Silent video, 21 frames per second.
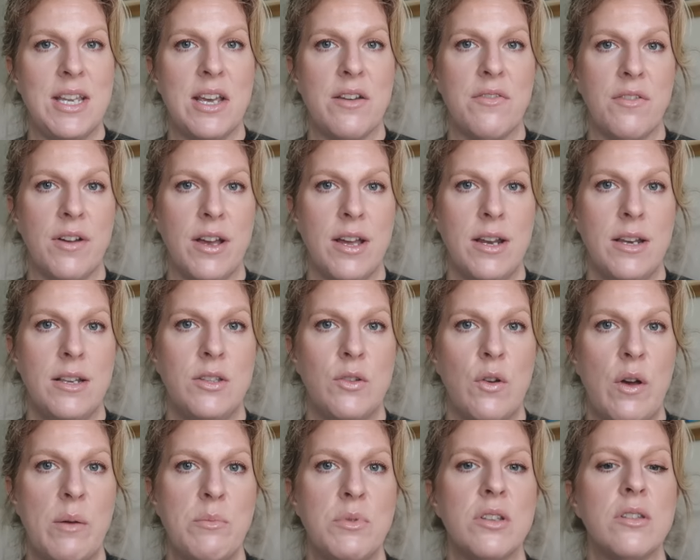different so
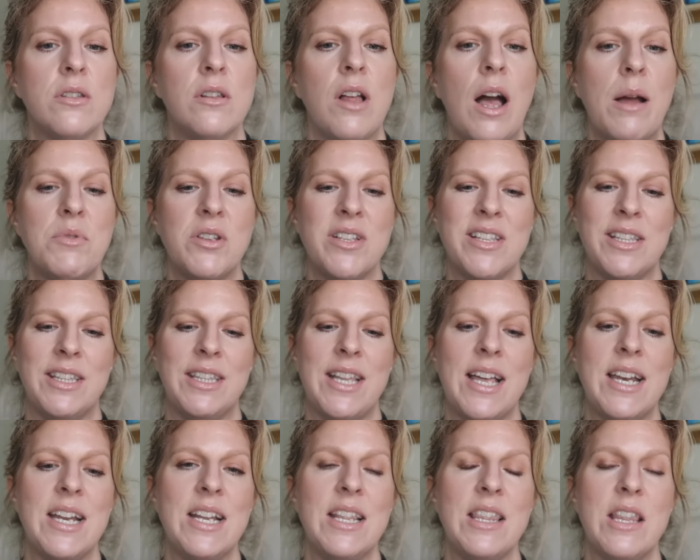i'm just i'm just
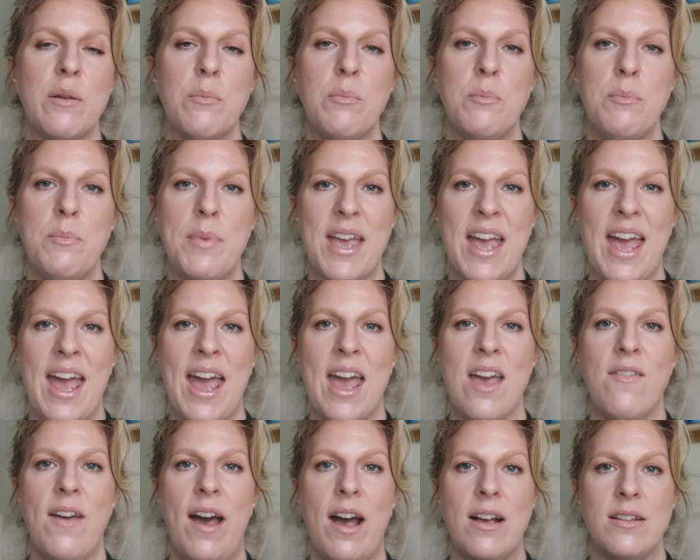letting them
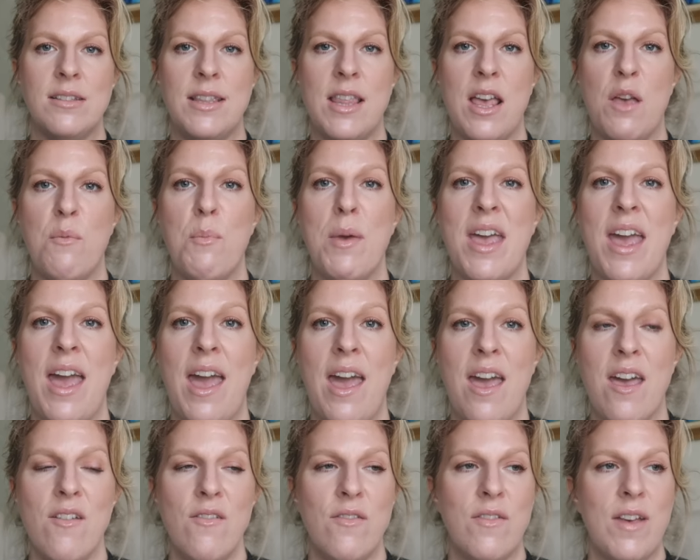behave as they
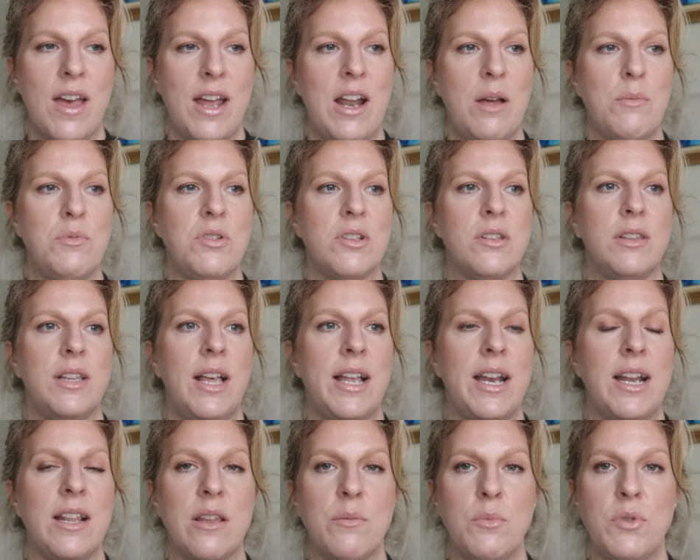behave and i'm just
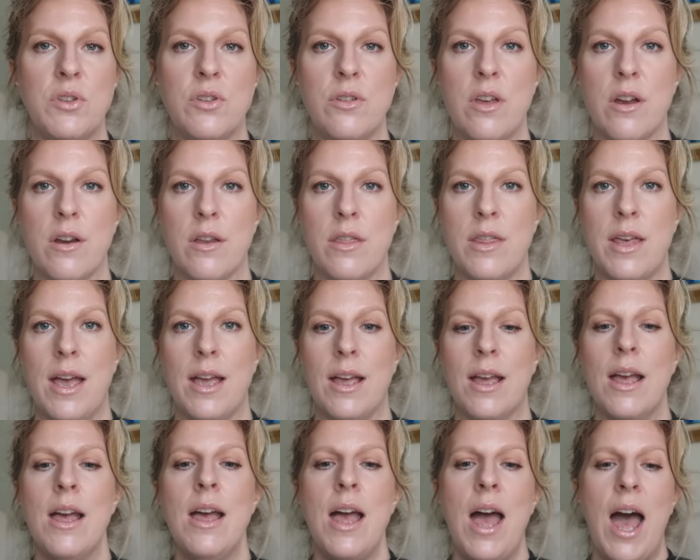letting them do their thing
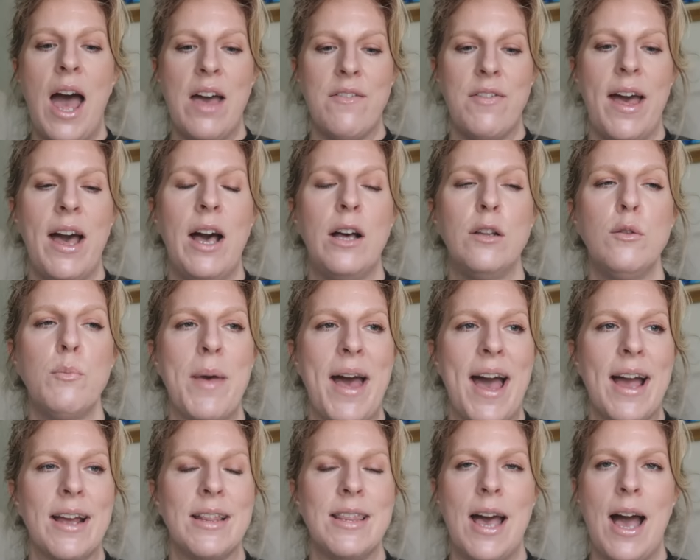i've held
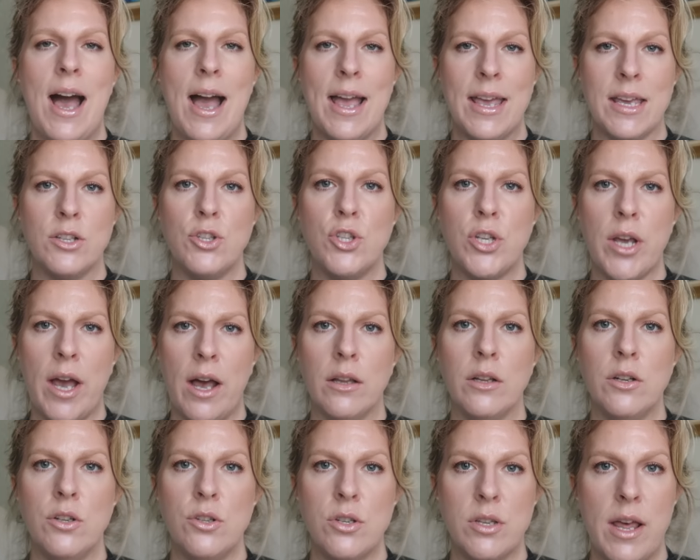back that i can
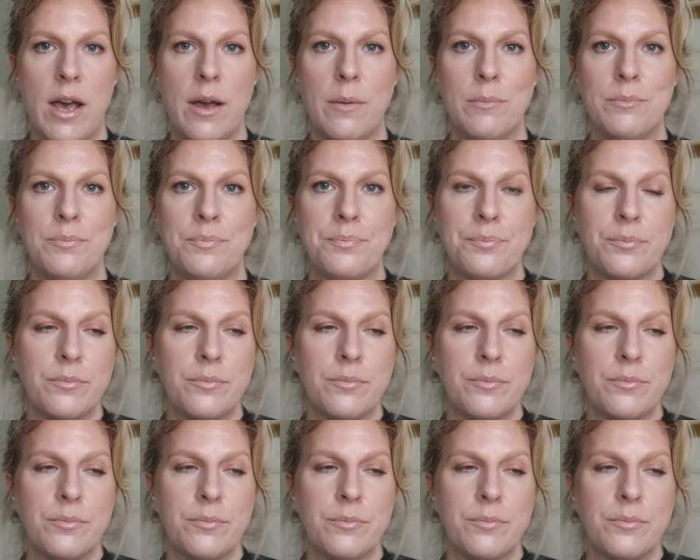challenge them